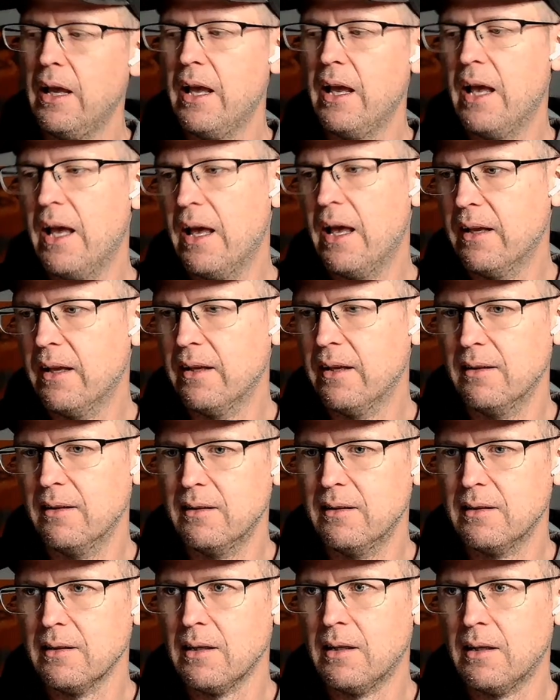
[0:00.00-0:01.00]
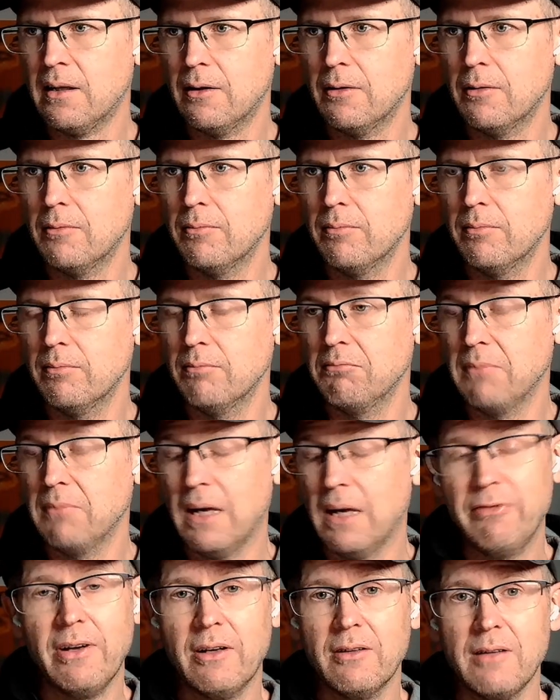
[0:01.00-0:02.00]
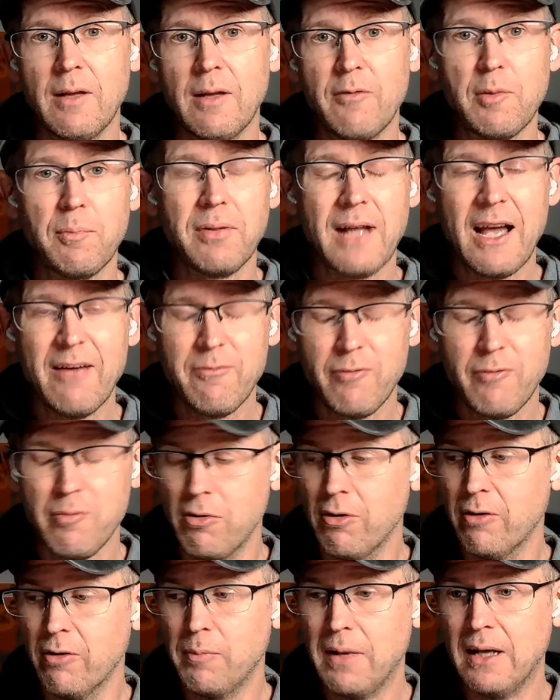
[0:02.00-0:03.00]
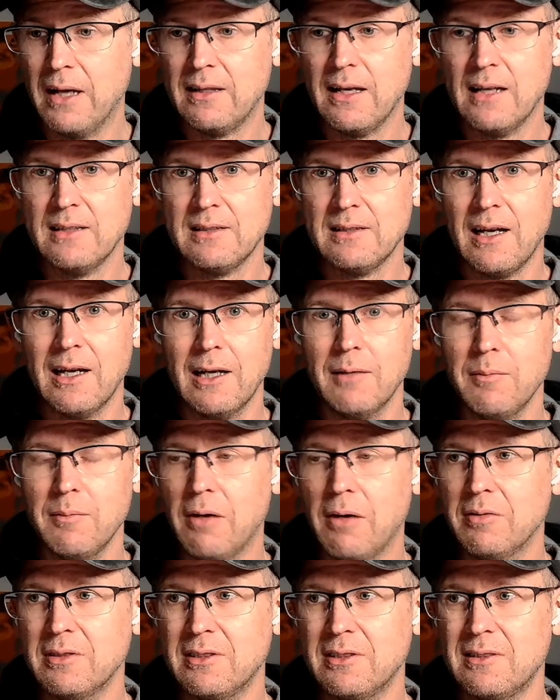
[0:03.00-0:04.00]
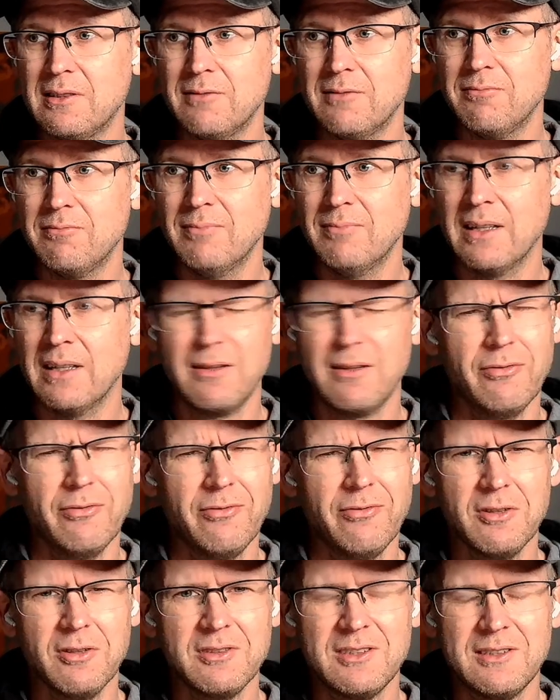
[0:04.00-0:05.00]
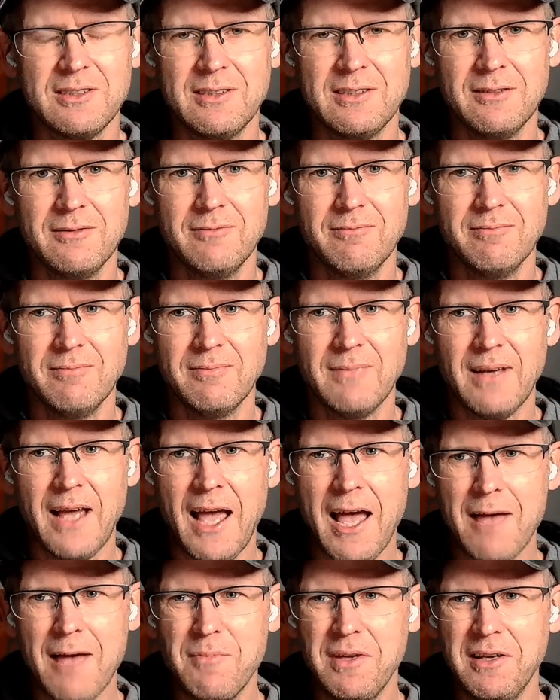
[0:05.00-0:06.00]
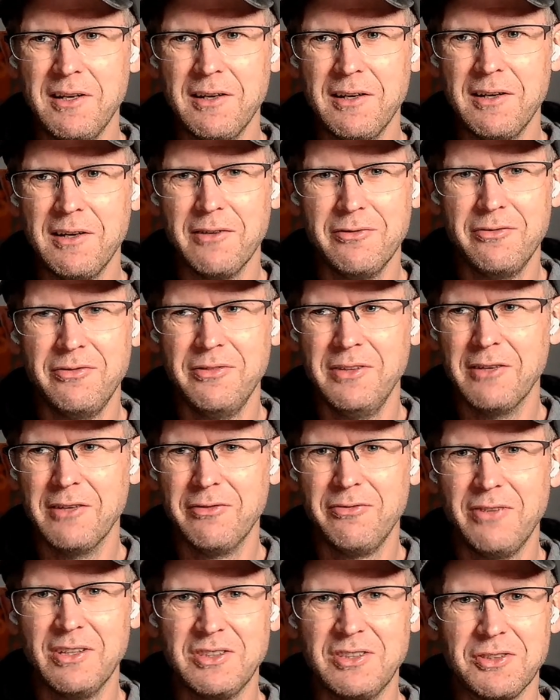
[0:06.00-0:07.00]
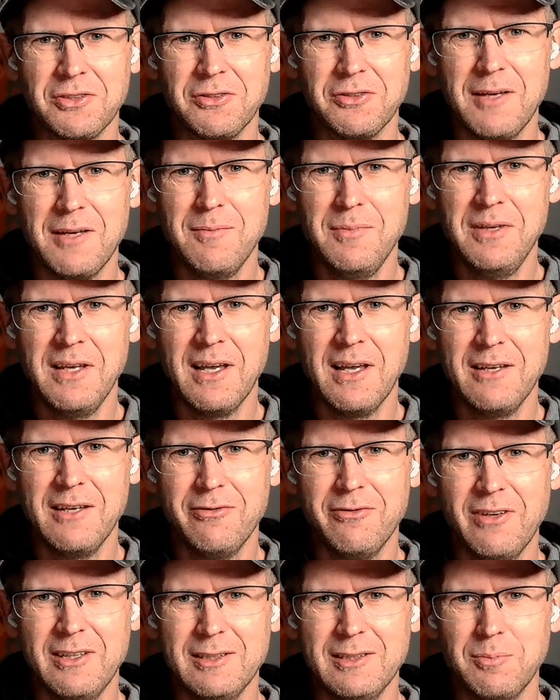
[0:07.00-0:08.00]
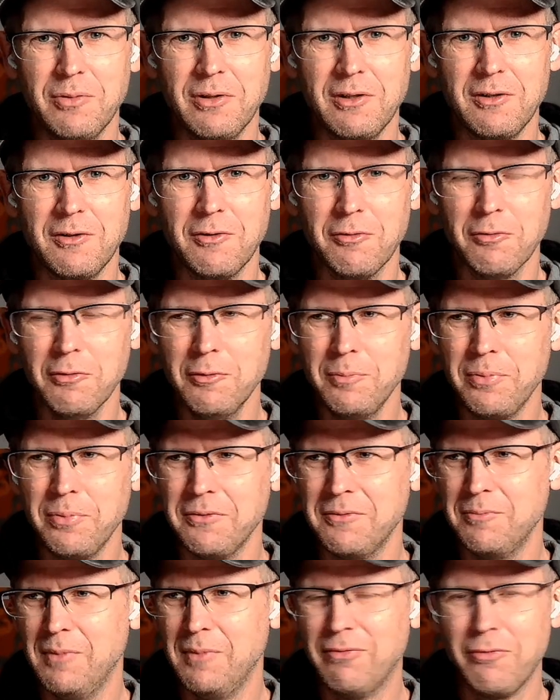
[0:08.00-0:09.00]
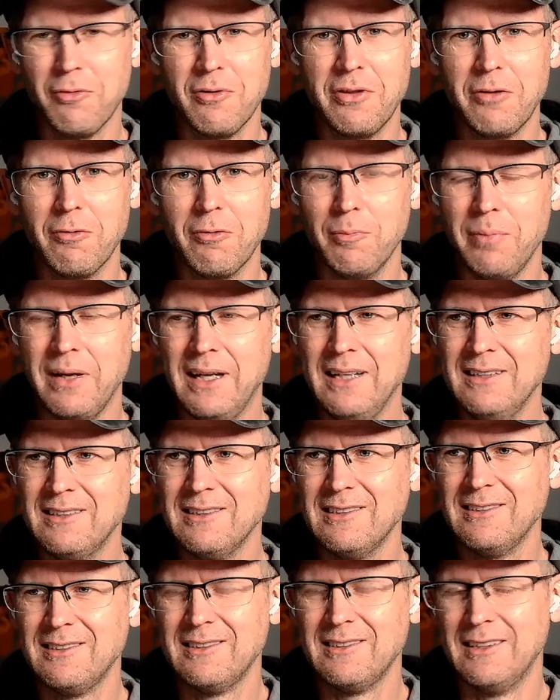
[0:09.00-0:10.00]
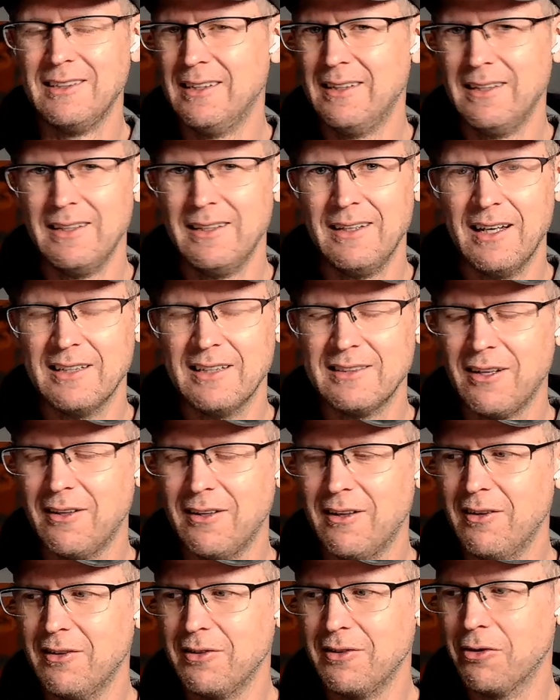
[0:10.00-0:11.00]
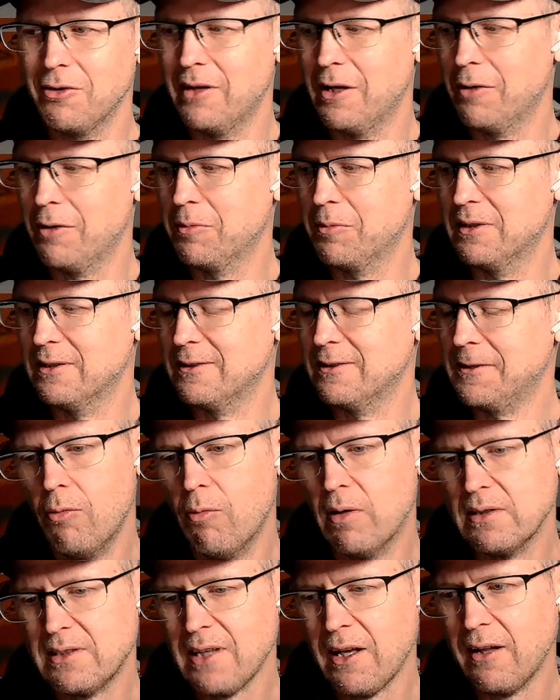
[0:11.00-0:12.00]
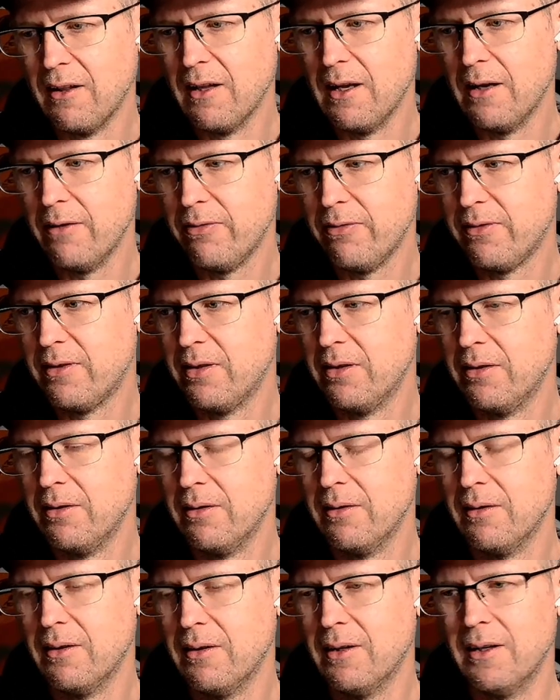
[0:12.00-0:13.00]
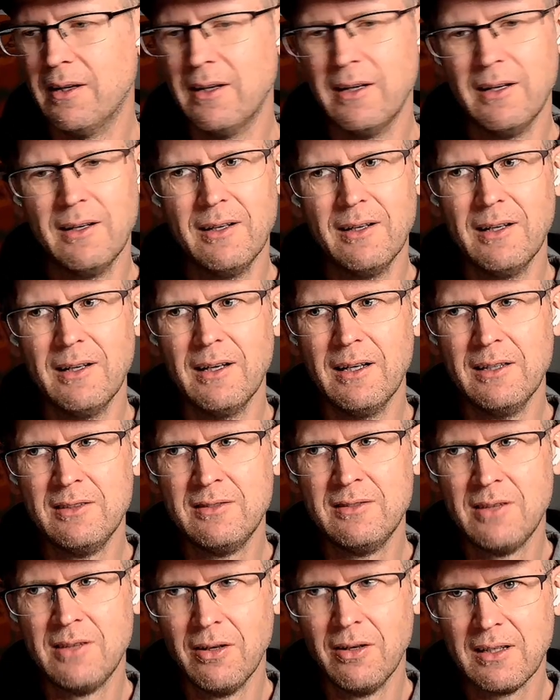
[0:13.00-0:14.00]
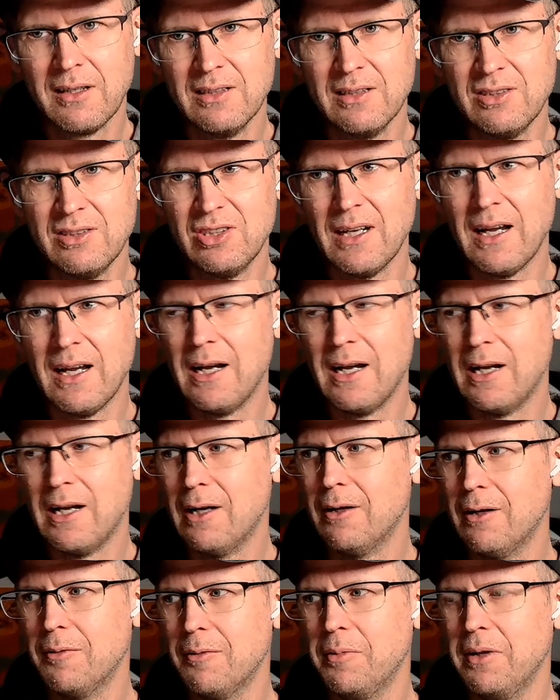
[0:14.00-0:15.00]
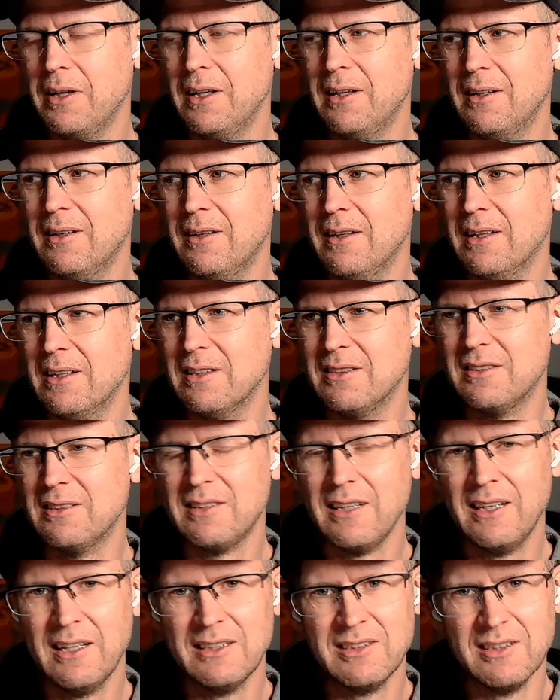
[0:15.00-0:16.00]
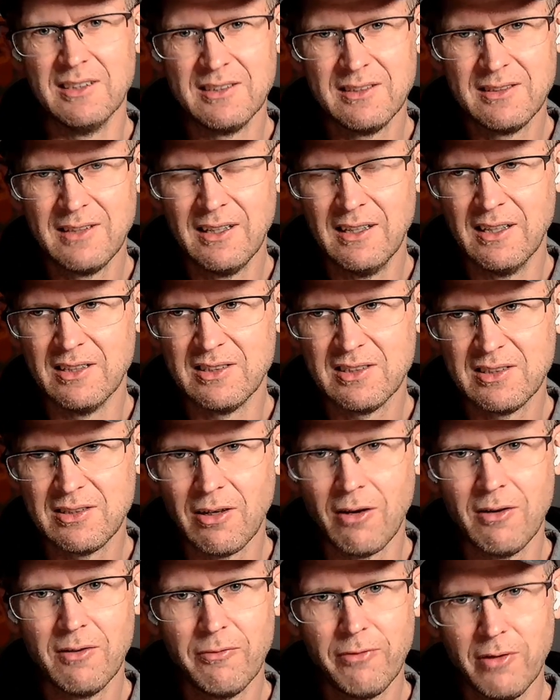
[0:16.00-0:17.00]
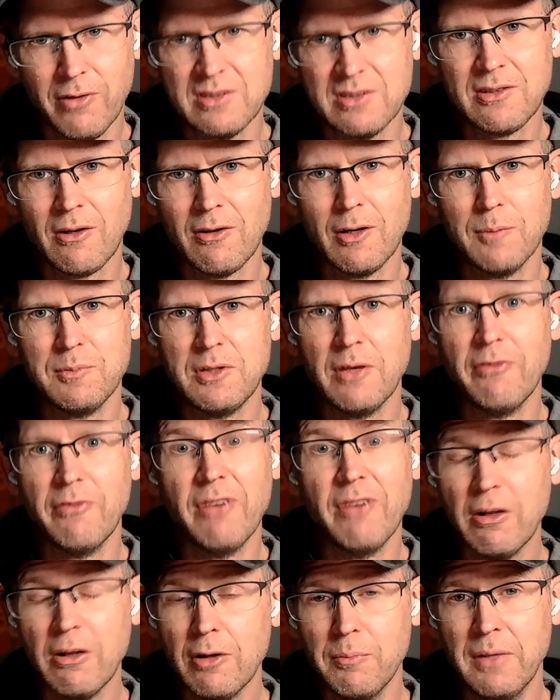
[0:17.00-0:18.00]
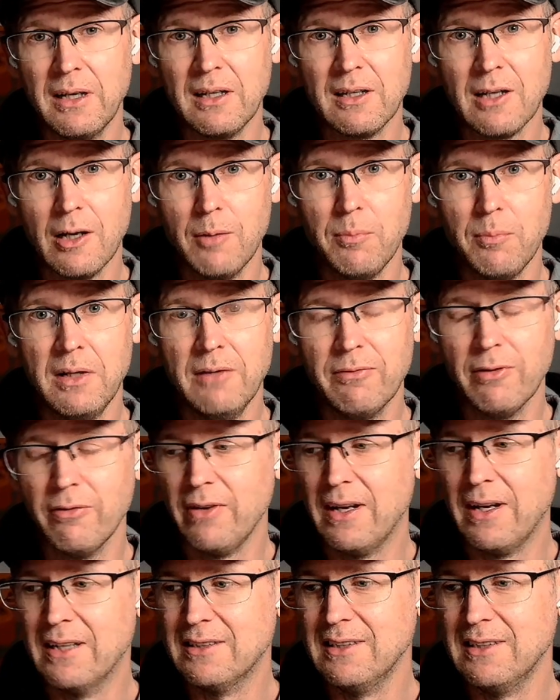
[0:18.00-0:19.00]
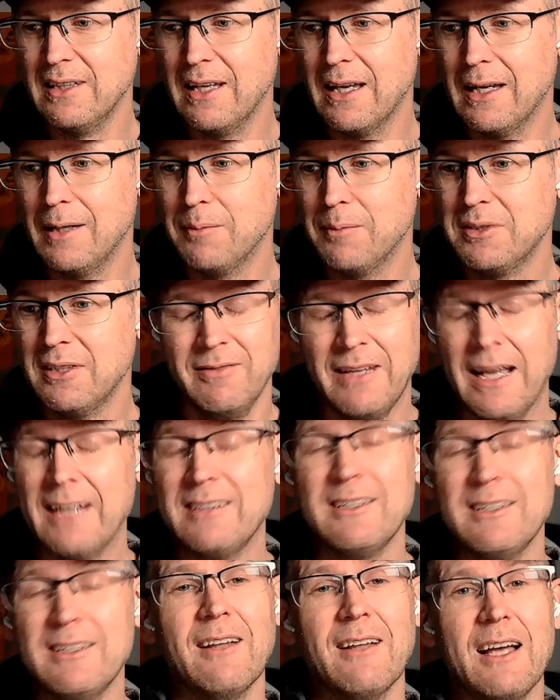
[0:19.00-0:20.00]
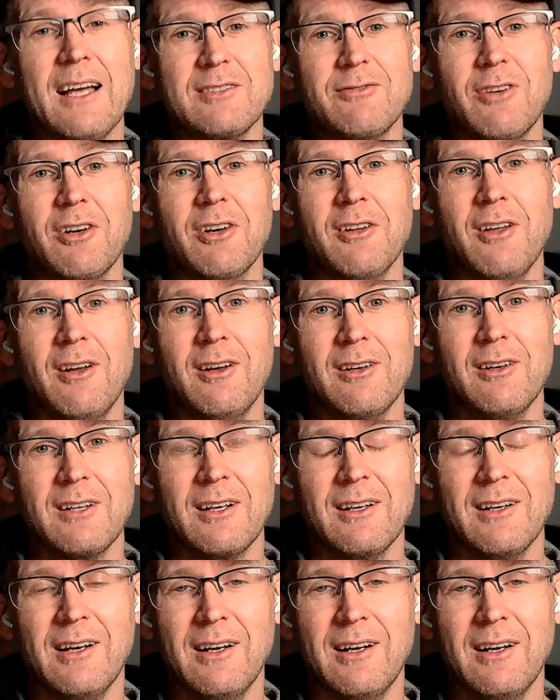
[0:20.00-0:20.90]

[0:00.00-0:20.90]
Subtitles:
And I fell in love with the platform at that time. I was like the first admin of the official NBA Facebook group before there were pages. That's how long ago that was. Once I left, I took a job in a startup development company for fantasy games. That didn't last very long.